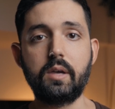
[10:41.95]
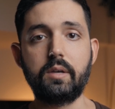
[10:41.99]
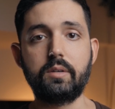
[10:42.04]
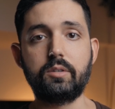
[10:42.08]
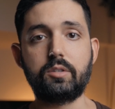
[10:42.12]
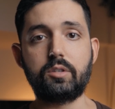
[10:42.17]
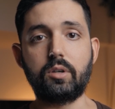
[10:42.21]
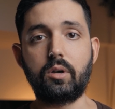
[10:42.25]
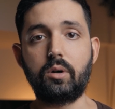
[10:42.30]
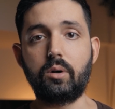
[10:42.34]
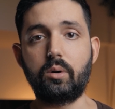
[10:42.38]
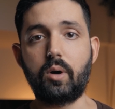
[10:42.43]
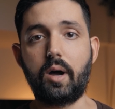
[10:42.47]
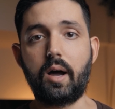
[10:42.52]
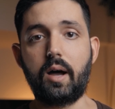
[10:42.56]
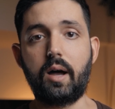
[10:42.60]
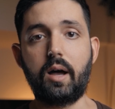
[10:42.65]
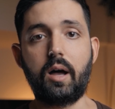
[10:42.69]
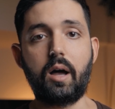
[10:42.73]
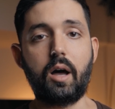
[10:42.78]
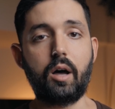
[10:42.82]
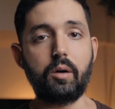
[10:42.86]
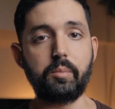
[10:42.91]
So
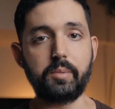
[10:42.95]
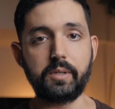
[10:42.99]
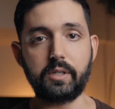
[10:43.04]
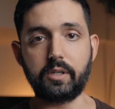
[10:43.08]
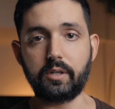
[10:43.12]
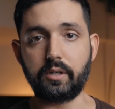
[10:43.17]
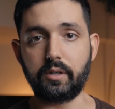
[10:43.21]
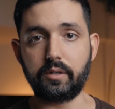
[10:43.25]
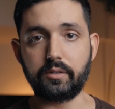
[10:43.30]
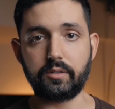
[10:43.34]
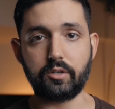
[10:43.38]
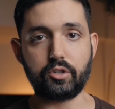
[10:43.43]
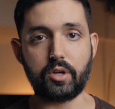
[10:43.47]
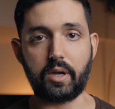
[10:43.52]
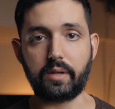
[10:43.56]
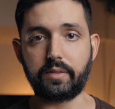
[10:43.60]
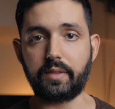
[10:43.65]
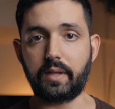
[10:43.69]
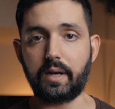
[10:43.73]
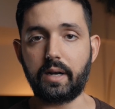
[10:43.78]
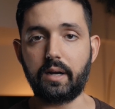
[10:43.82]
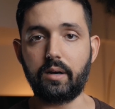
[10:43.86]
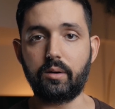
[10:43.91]
I'll be curious to
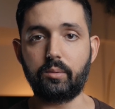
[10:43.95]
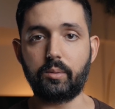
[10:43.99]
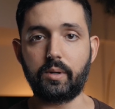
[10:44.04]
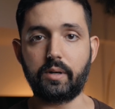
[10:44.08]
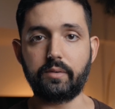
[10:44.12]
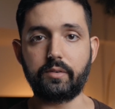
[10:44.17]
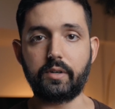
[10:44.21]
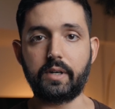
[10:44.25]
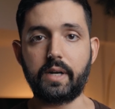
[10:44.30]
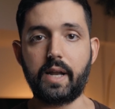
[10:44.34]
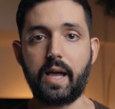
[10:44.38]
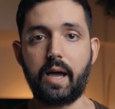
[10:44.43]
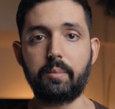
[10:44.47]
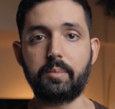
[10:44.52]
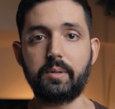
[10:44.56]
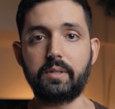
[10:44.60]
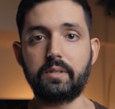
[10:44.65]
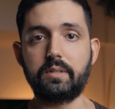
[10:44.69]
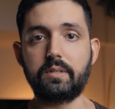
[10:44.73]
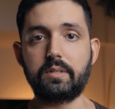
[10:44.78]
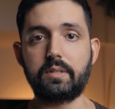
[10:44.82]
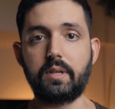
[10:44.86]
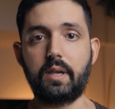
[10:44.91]
check that out whenever it
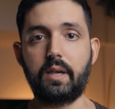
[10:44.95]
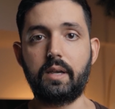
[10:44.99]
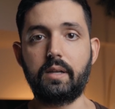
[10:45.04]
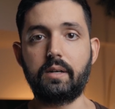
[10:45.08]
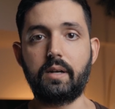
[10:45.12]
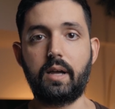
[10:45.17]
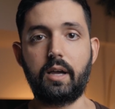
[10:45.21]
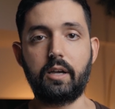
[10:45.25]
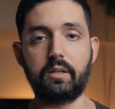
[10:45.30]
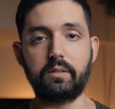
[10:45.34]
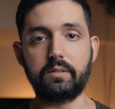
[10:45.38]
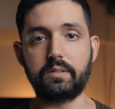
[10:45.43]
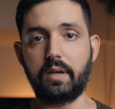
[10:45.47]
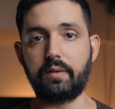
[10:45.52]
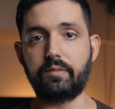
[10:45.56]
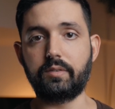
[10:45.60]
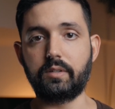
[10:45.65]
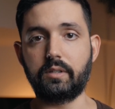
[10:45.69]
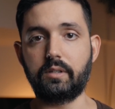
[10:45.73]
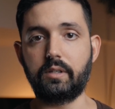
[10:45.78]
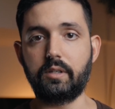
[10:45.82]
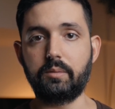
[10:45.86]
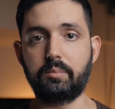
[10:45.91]
happens, and I'll
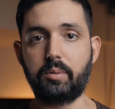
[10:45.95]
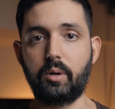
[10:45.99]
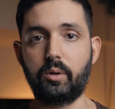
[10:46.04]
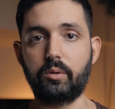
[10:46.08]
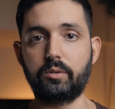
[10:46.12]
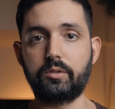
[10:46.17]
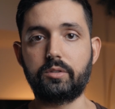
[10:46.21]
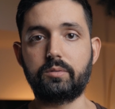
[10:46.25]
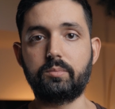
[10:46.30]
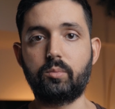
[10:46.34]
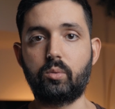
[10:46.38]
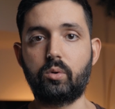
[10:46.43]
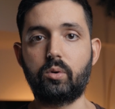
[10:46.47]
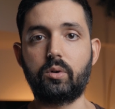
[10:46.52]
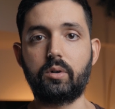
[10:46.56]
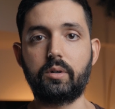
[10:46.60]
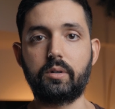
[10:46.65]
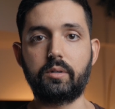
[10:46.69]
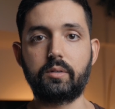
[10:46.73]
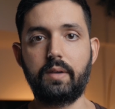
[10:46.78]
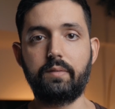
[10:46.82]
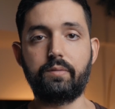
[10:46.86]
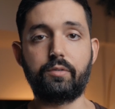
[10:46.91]
definitely post
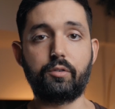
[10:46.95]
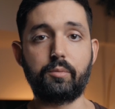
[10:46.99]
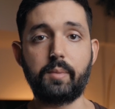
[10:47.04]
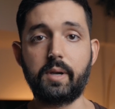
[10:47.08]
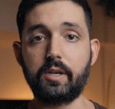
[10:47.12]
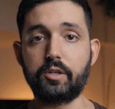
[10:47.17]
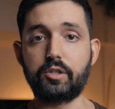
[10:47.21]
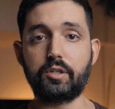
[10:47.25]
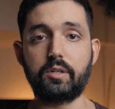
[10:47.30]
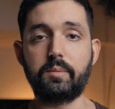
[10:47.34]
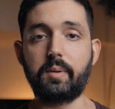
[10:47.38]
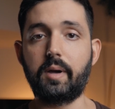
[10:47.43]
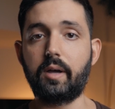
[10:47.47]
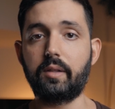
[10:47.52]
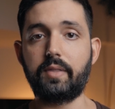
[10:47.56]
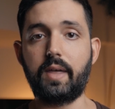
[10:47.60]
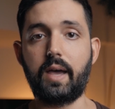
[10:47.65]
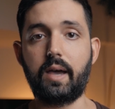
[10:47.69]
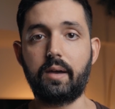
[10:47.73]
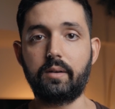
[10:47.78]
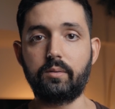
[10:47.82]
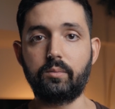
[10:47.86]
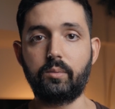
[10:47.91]
more information about
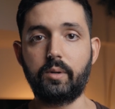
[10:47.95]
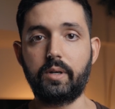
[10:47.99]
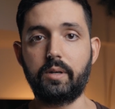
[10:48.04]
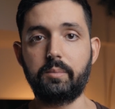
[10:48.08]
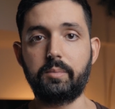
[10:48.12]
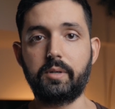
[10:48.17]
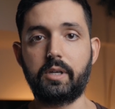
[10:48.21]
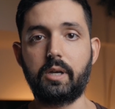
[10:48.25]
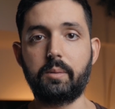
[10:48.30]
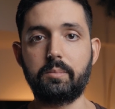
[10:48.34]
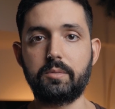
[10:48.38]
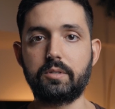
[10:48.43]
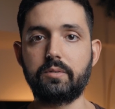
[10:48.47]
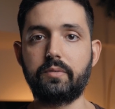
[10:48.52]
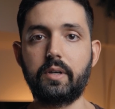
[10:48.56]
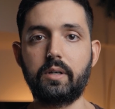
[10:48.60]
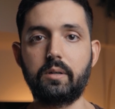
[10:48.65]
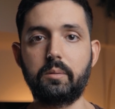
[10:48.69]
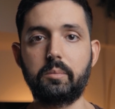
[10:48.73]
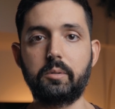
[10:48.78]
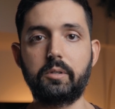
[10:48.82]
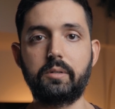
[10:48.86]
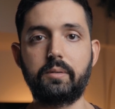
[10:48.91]
that when it becomes
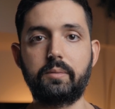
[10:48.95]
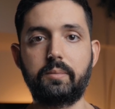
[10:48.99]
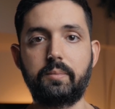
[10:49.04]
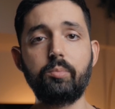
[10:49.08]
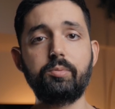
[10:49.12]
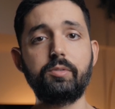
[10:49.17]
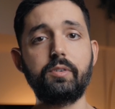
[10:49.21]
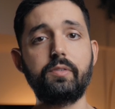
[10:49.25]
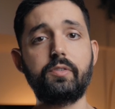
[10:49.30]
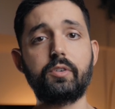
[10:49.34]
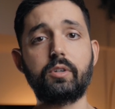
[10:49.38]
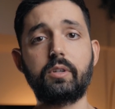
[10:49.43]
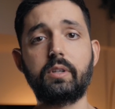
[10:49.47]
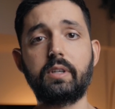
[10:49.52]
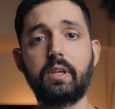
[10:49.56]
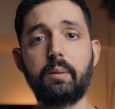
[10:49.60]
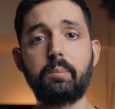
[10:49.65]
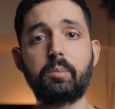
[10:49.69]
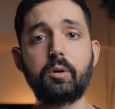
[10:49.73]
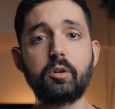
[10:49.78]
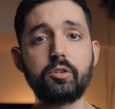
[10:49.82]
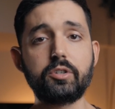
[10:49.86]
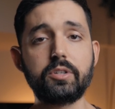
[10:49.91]
available. Hopefully, if you're looking
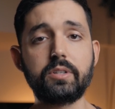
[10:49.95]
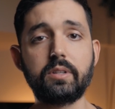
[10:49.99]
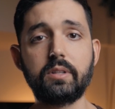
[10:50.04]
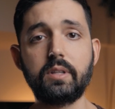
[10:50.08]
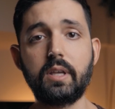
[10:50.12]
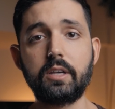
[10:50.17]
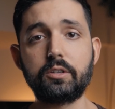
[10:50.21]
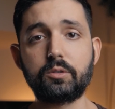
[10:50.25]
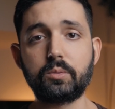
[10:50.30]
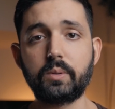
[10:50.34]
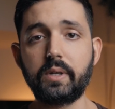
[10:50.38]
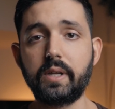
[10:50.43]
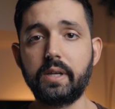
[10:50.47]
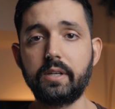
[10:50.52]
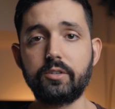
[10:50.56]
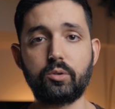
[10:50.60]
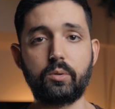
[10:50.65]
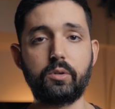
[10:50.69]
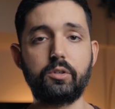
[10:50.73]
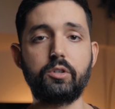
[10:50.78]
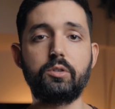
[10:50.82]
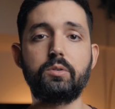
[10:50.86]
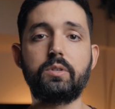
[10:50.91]
at purchasing the S1H
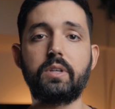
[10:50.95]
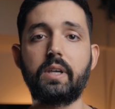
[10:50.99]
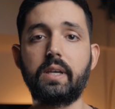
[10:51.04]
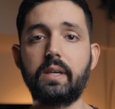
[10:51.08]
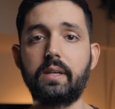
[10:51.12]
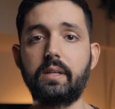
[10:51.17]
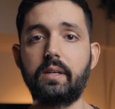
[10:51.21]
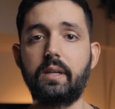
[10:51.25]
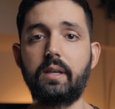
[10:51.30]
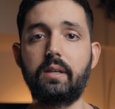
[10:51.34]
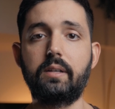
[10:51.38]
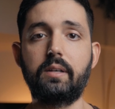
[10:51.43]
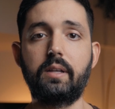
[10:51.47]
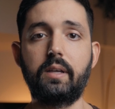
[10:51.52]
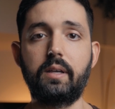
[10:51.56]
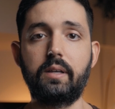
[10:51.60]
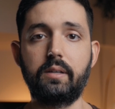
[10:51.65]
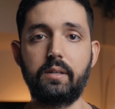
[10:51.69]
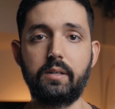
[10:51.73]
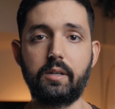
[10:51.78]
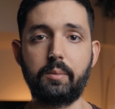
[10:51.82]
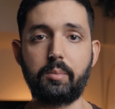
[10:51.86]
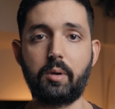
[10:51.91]
or using it in
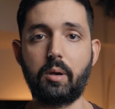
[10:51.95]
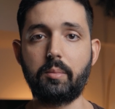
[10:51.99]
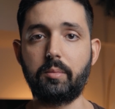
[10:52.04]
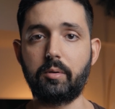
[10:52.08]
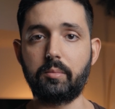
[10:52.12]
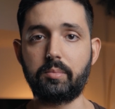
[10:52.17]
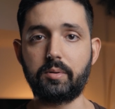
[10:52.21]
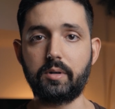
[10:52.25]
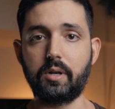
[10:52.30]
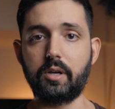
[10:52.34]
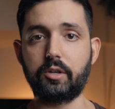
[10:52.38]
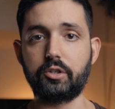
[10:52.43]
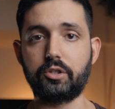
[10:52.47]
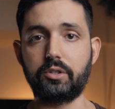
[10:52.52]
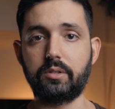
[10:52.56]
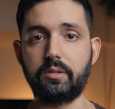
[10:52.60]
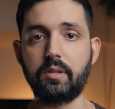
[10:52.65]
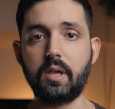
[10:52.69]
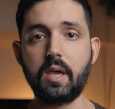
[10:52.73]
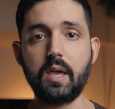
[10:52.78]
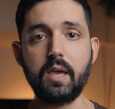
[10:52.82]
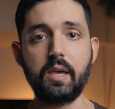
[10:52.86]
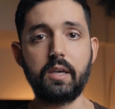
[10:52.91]
an upcoming
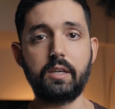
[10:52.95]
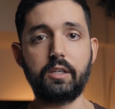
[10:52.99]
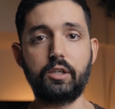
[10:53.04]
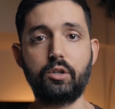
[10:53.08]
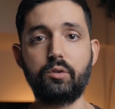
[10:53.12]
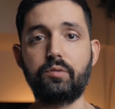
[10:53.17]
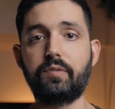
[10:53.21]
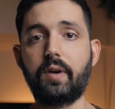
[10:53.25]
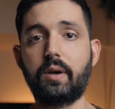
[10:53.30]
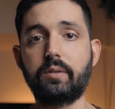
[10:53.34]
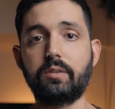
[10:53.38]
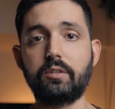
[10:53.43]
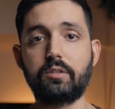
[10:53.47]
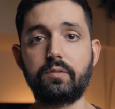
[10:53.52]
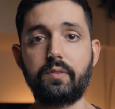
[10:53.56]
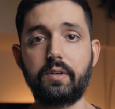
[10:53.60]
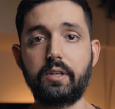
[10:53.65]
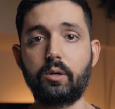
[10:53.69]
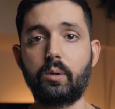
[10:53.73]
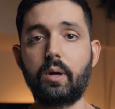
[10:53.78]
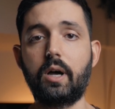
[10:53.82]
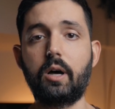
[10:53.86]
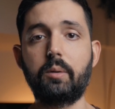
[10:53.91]
production, you found this
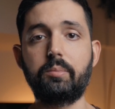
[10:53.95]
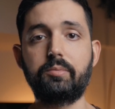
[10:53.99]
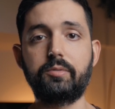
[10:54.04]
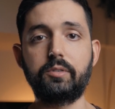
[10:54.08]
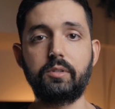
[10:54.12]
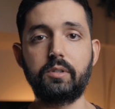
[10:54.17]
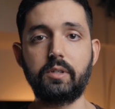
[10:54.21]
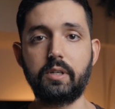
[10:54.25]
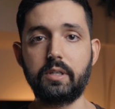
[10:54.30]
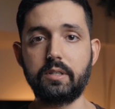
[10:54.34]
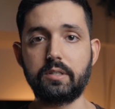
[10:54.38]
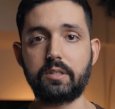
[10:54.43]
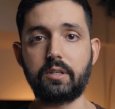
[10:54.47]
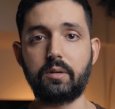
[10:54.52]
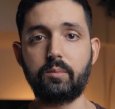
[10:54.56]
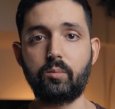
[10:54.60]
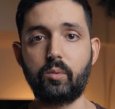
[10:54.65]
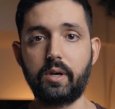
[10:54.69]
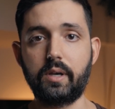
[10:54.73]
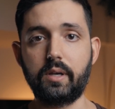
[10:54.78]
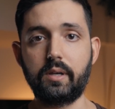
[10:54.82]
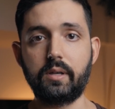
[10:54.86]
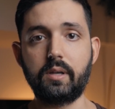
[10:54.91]
video helpful in some
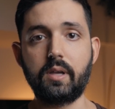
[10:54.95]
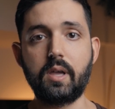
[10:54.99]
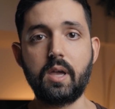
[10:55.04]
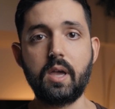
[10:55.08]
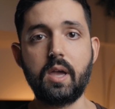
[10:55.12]
way.